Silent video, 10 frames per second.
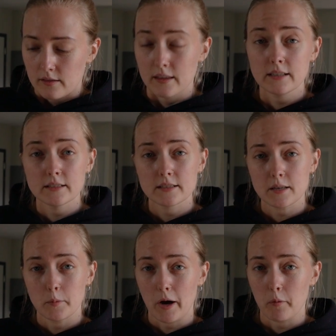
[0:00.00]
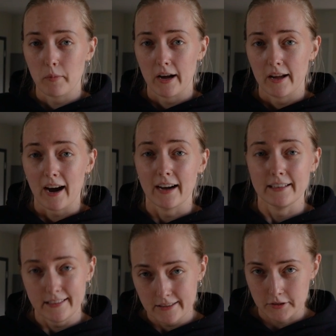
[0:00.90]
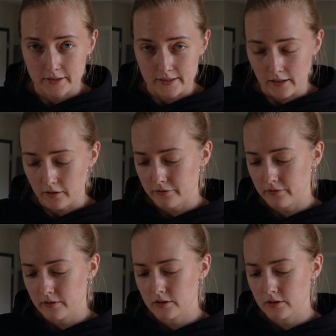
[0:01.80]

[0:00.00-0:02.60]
things about my ideal self.